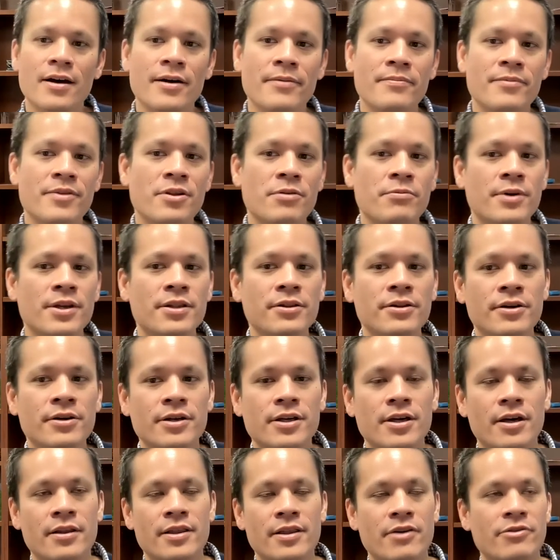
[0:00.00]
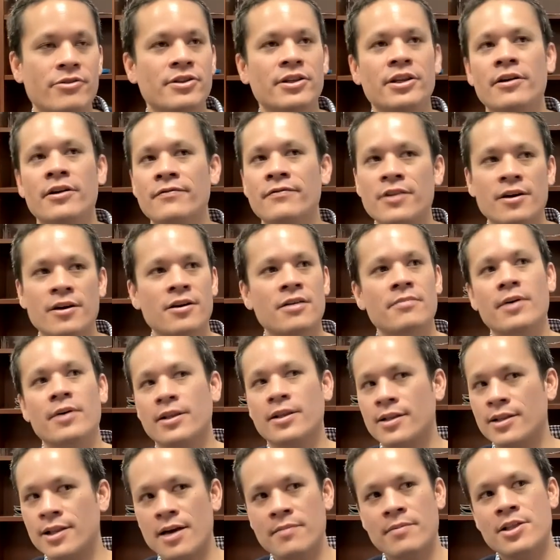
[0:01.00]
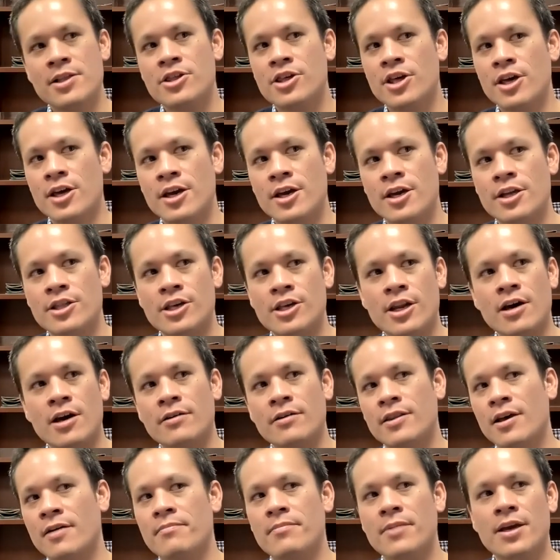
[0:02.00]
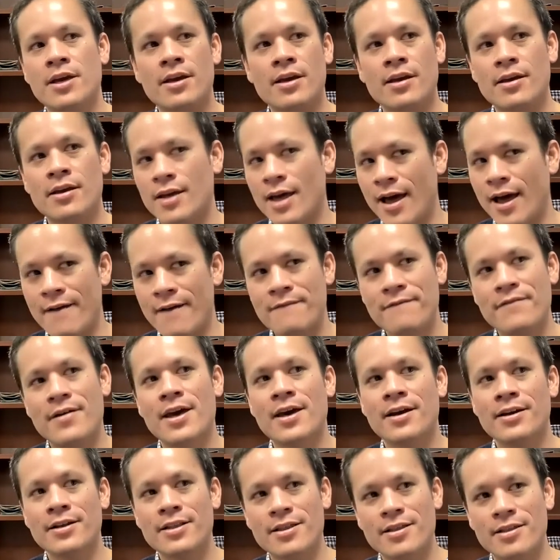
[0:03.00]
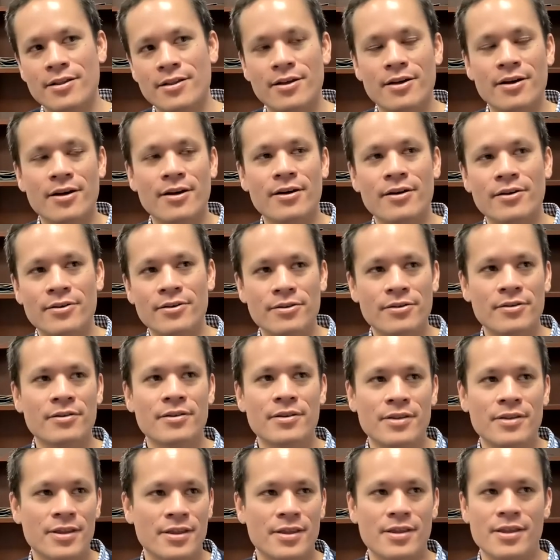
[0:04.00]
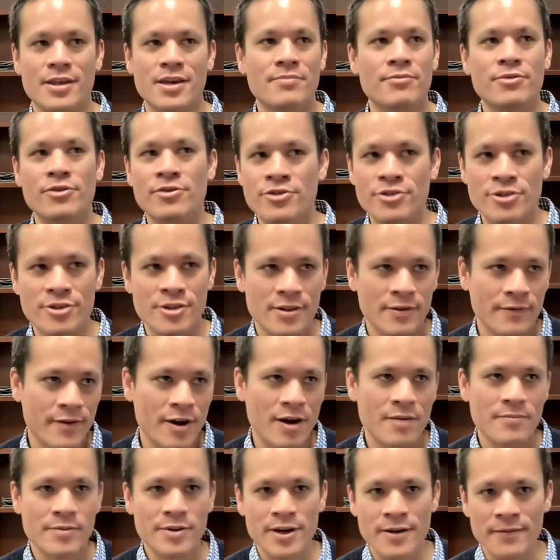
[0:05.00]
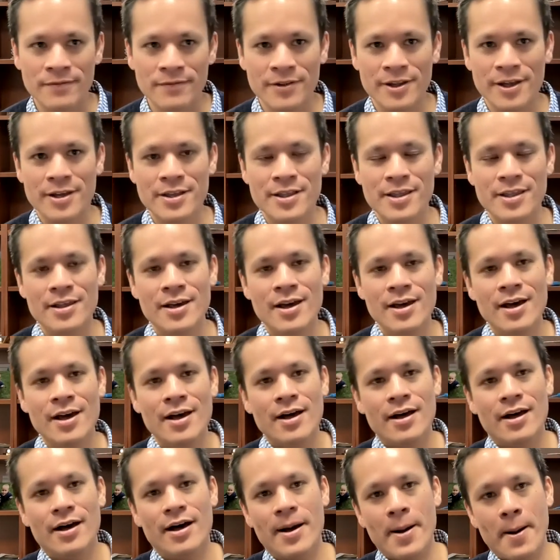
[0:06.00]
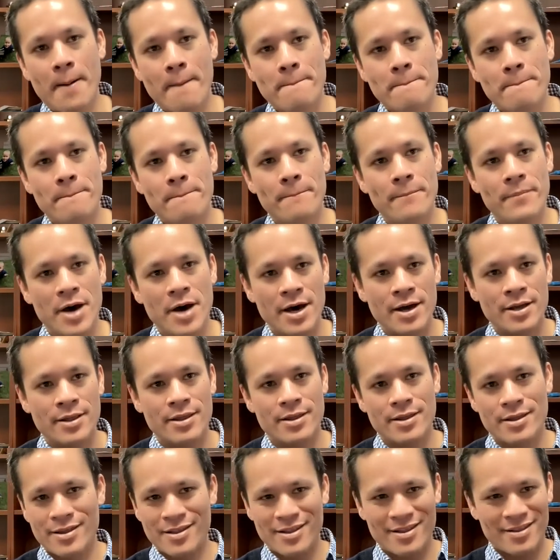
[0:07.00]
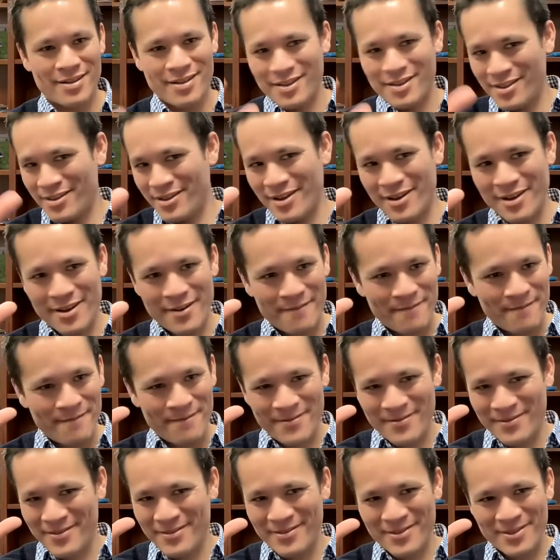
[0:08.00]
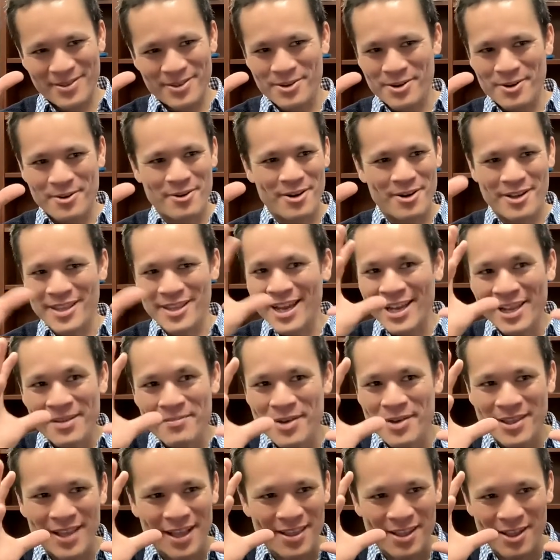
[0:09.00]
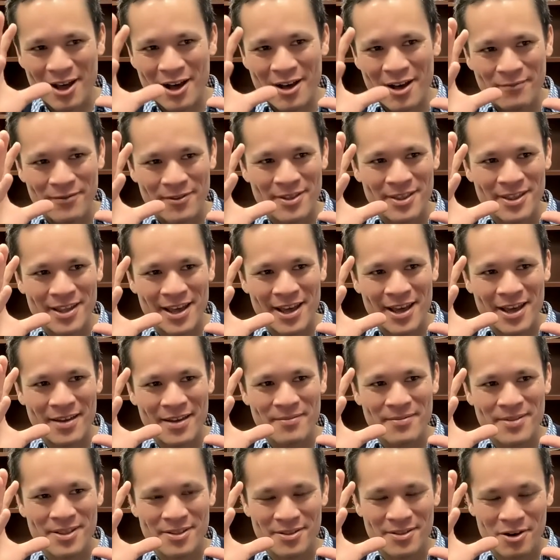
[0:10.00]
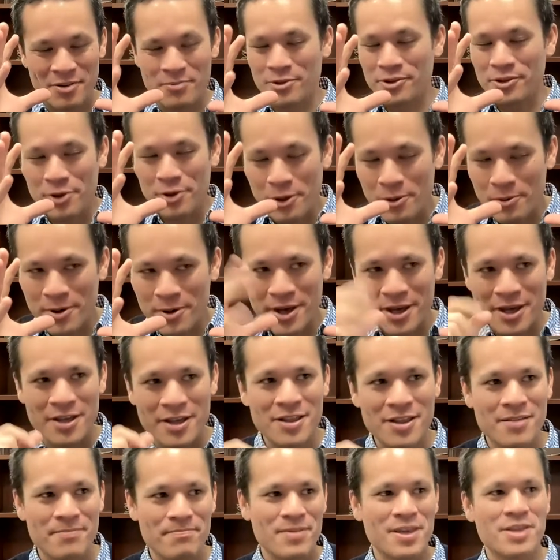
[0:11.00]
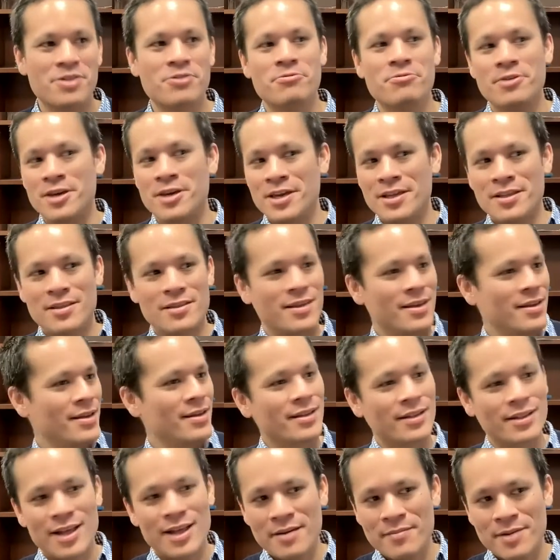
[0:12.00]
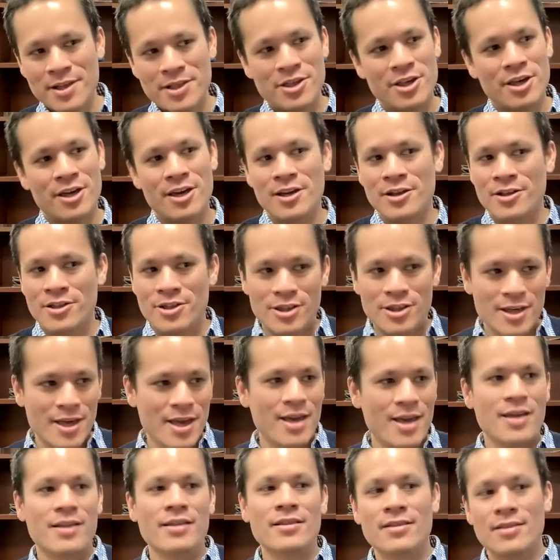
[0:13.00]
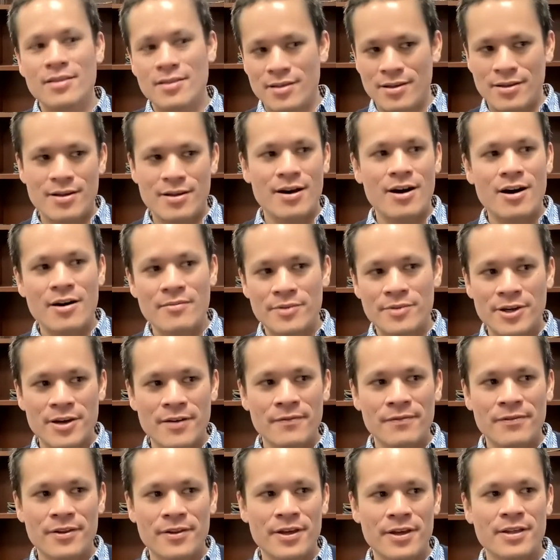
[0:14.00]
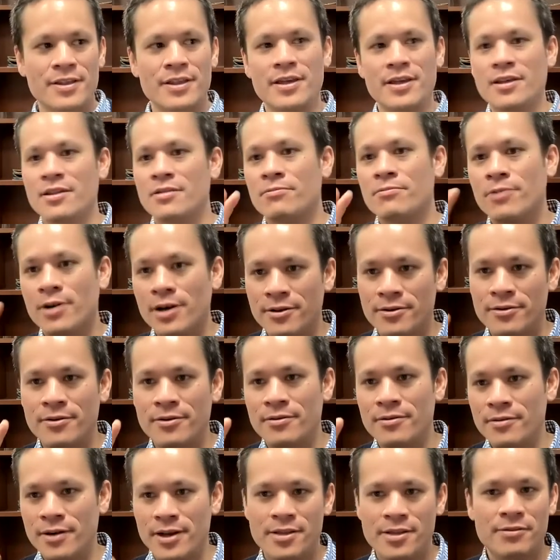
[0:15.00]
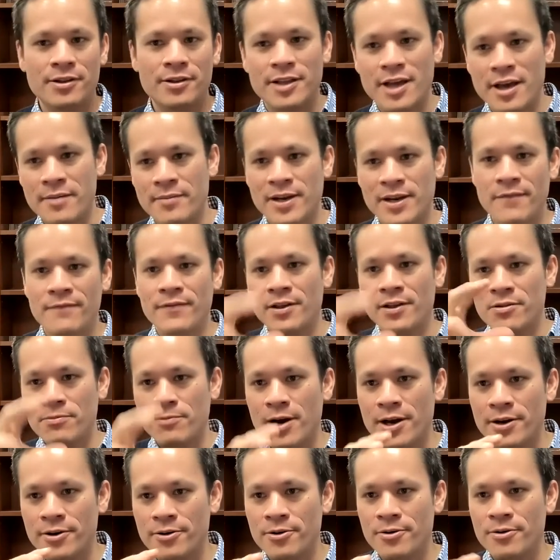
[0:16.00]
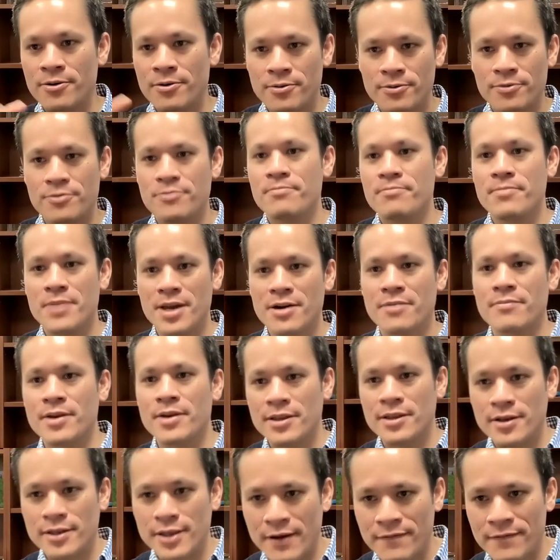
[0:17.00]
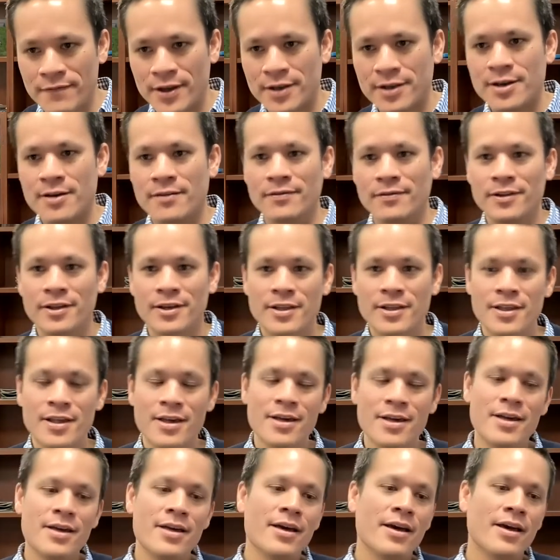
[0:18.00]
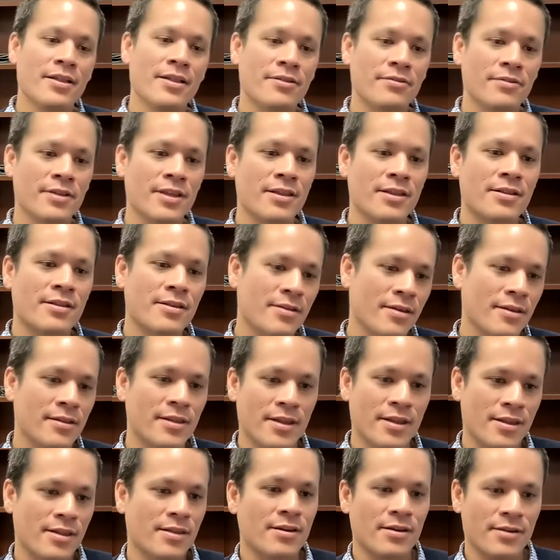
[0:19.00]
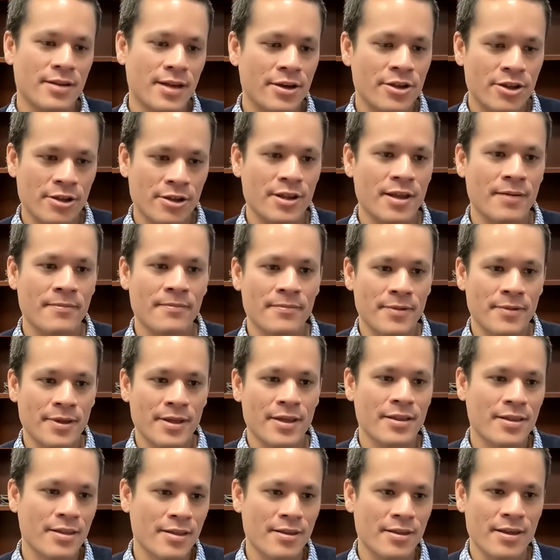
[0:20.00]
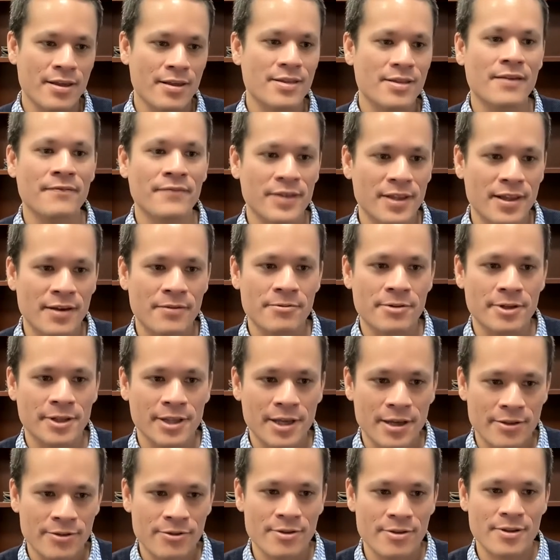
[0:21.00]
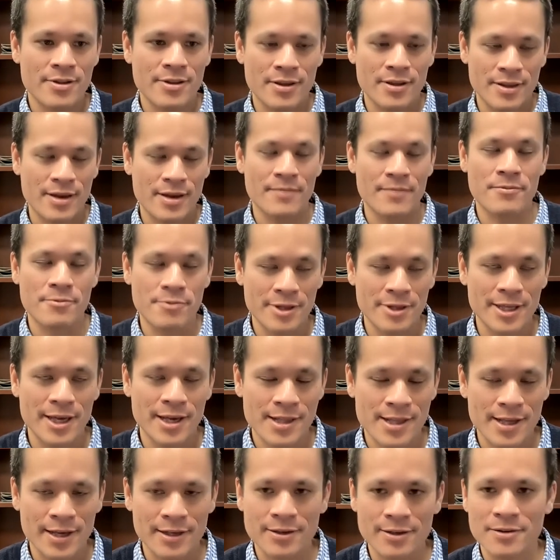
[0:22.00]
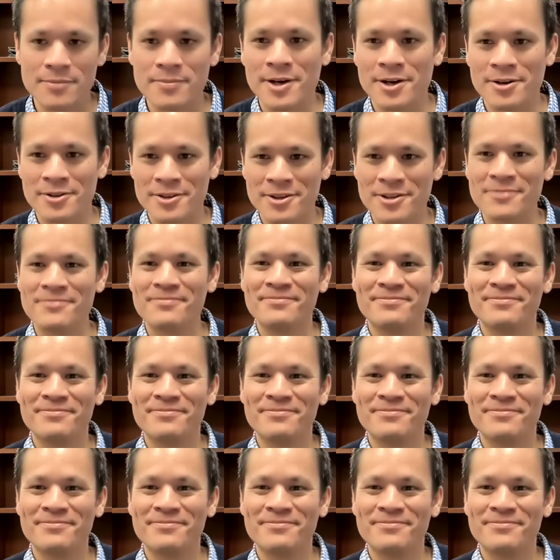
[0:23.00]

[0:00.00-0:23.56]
So we look at, there's a lot of talk about climate change and how that may affect, the emergence of armed conflicts. But an element that's oftentimes, almost always, between climate change and armed conflict is water, right? So climate affects water, who may or may not affect conflict. And so this connection, it's something that I'm really excited about.